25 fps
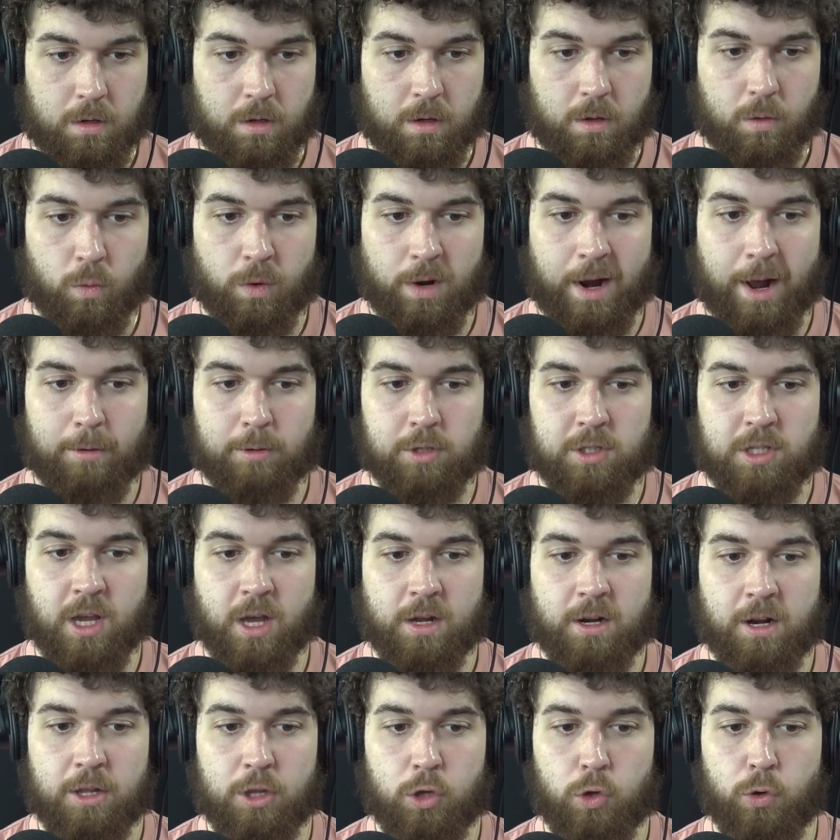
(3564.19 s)
When I was
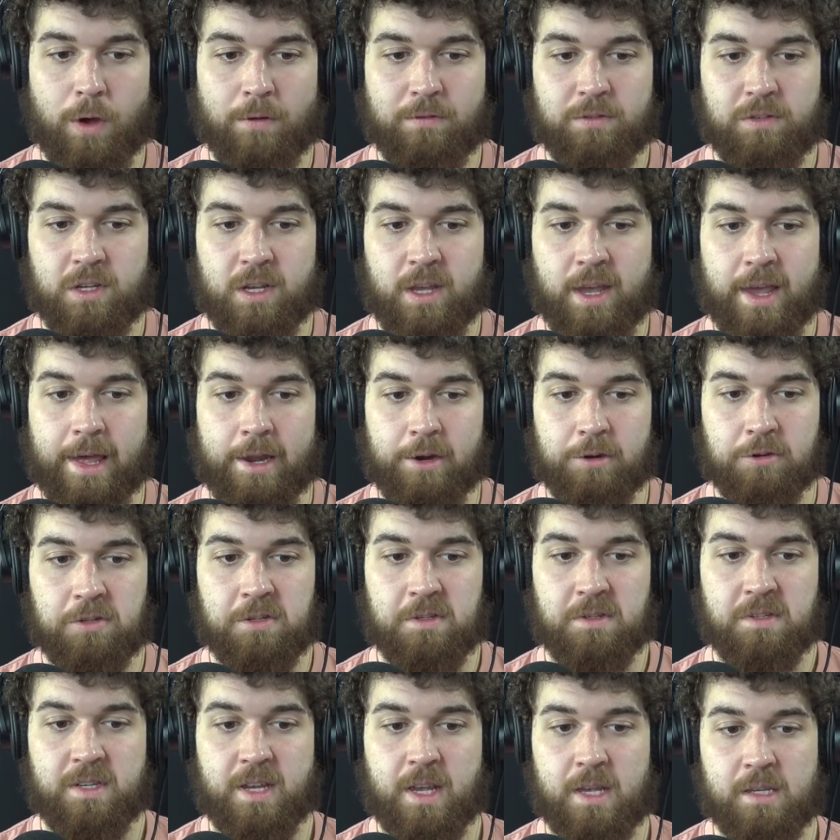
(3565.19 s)
done in UFC,
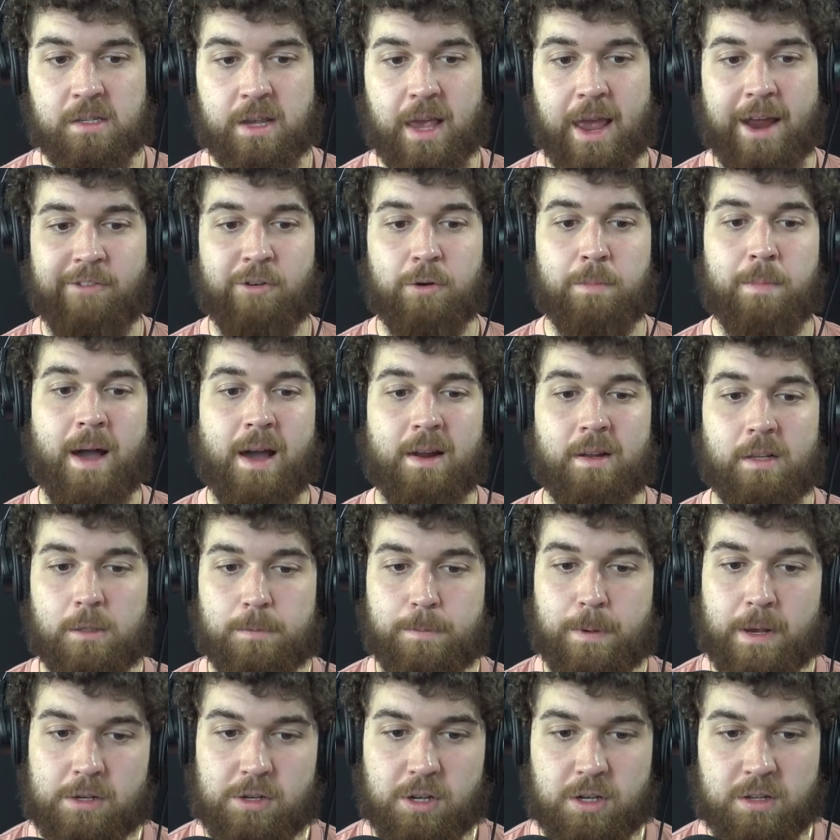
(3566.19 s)
Anderson says, everybody,
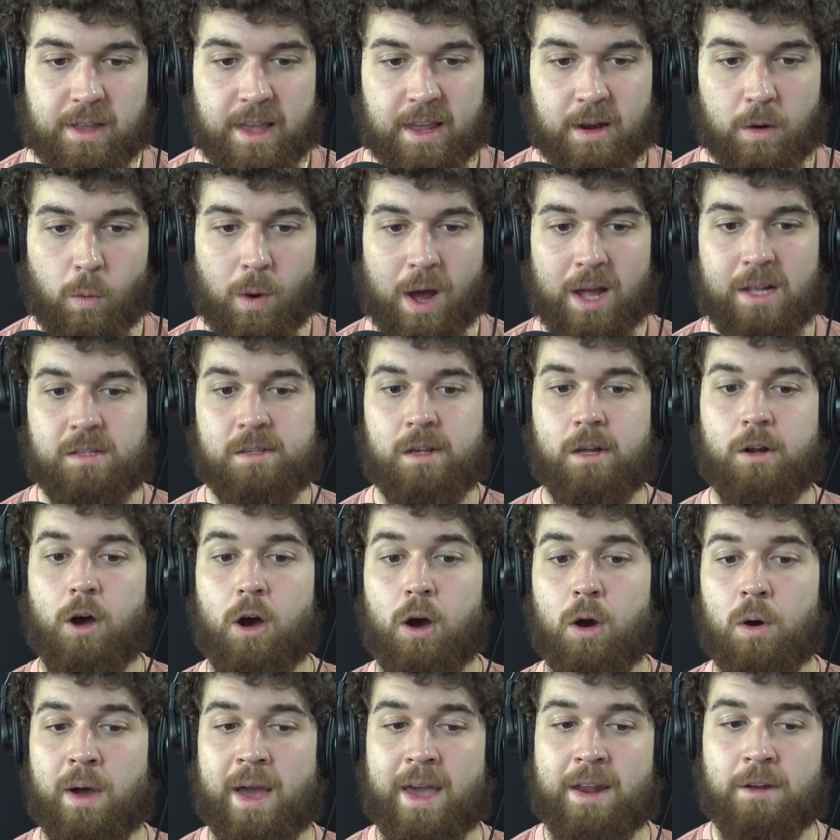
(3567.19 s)
especially Dana White, said,
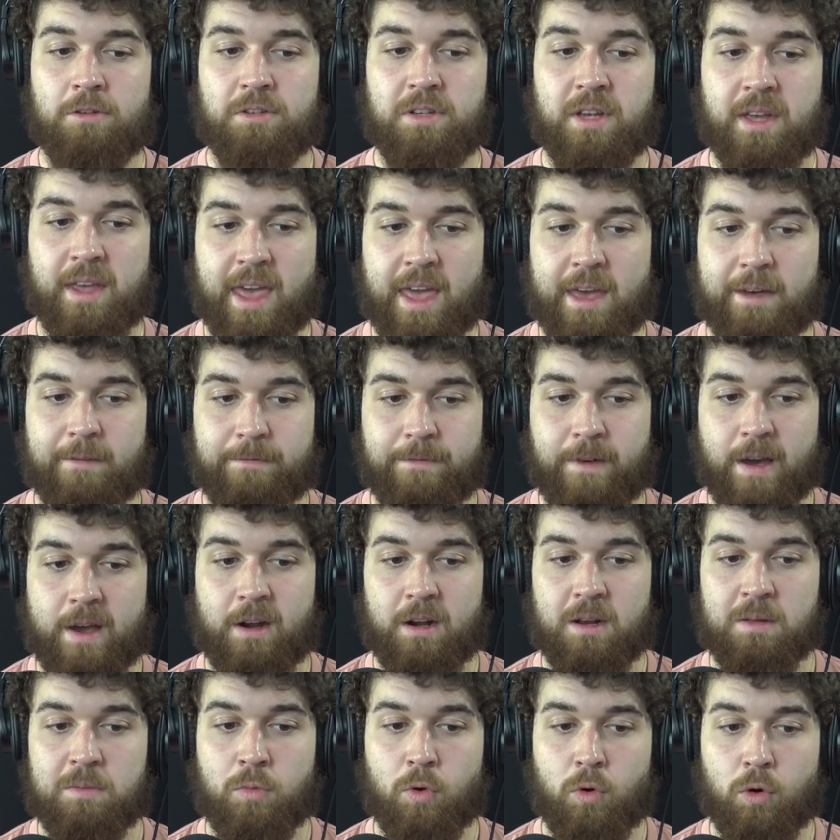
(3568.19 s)
oh, Anderson can't fight
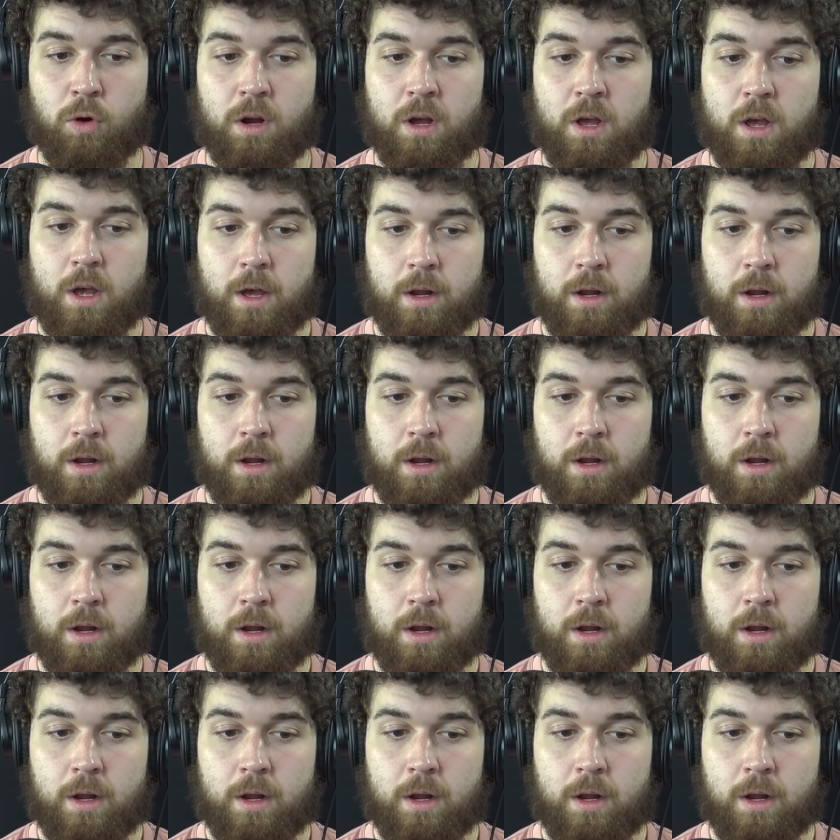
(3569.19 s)
anymore.